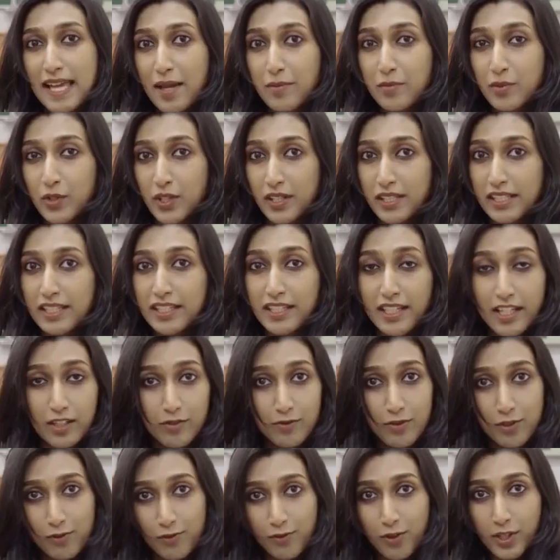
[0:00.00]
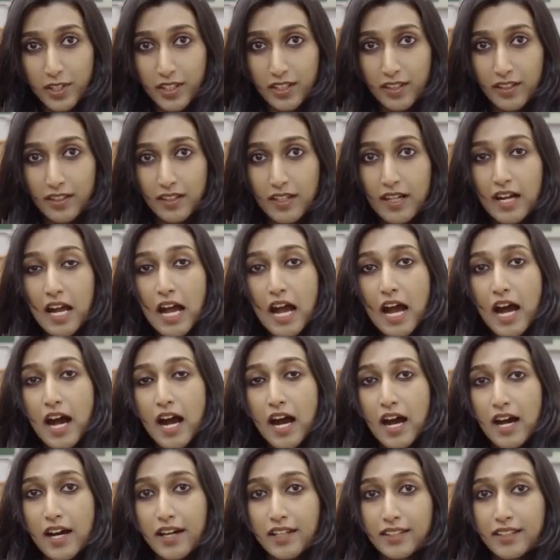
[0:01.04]
I'm really grateful for here
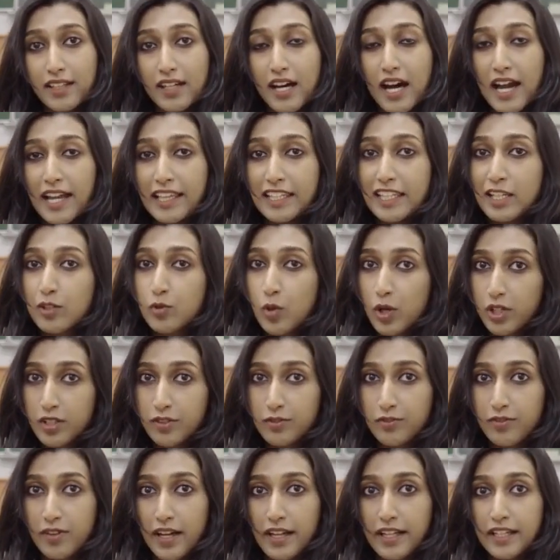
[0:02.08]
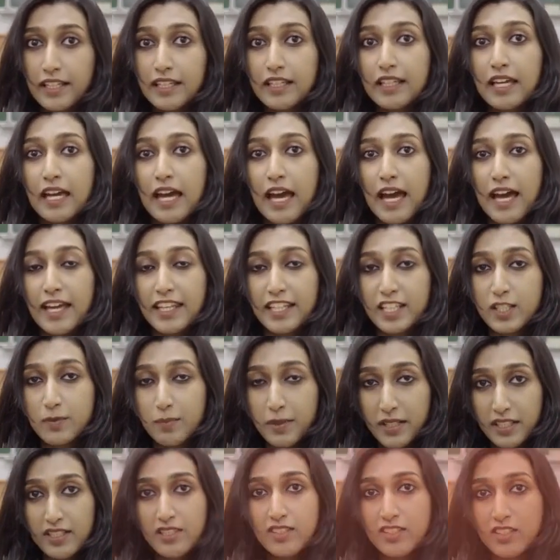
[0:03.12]
are the highly qualified and
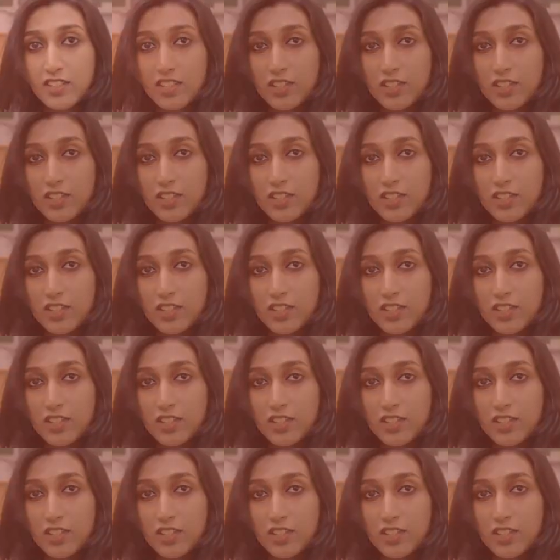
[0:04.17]
experienced